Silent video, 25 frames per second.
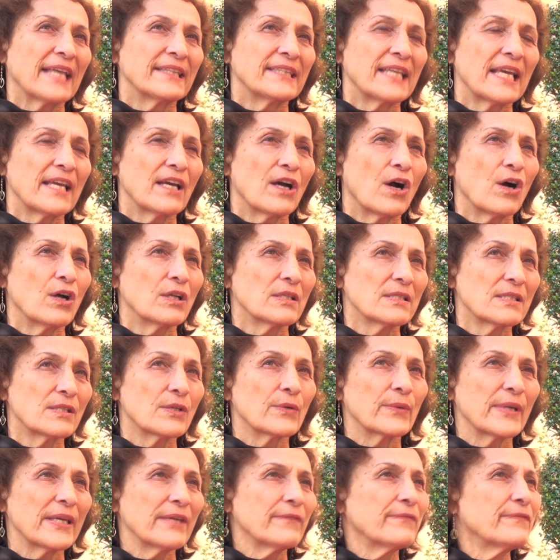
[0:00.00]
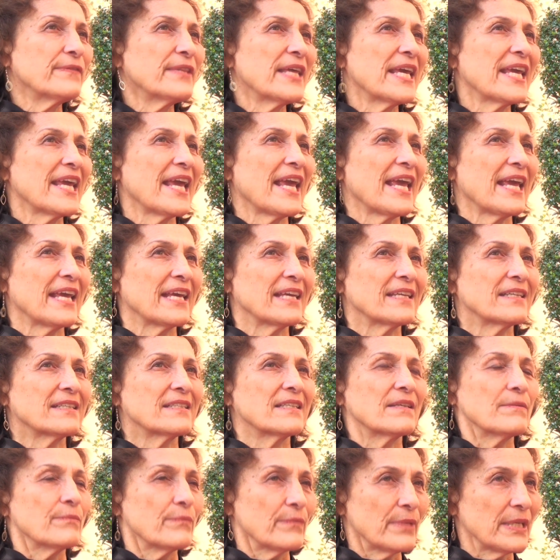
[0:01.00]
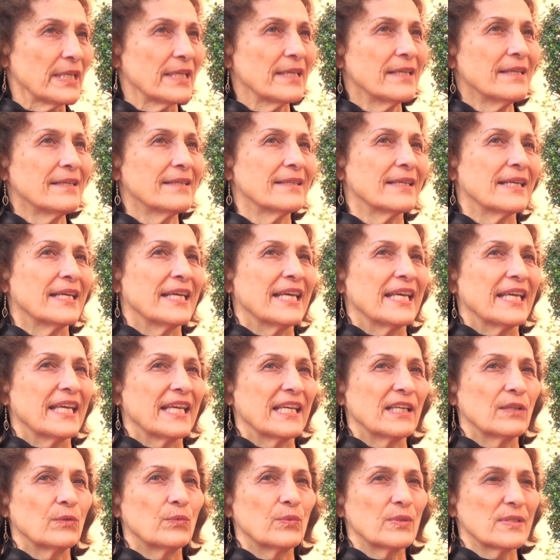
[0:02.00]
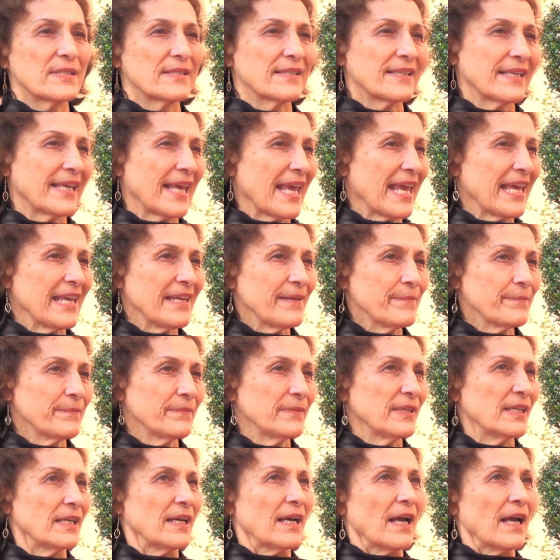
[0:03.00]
and they also, if they ate meat, it was game